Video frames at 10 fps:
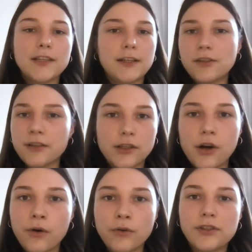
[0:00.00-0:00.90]
essentially
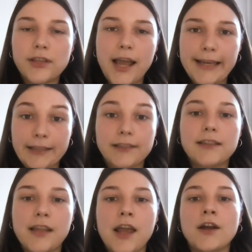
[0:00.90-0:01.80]
goes
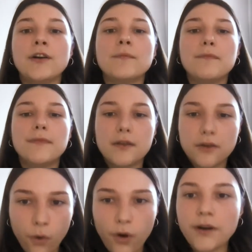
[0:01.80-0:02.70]
against their
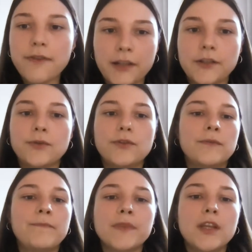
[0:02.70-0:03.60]
core
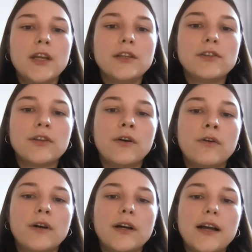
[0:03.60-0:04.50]
values.
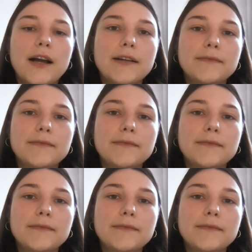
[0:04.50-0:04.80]
So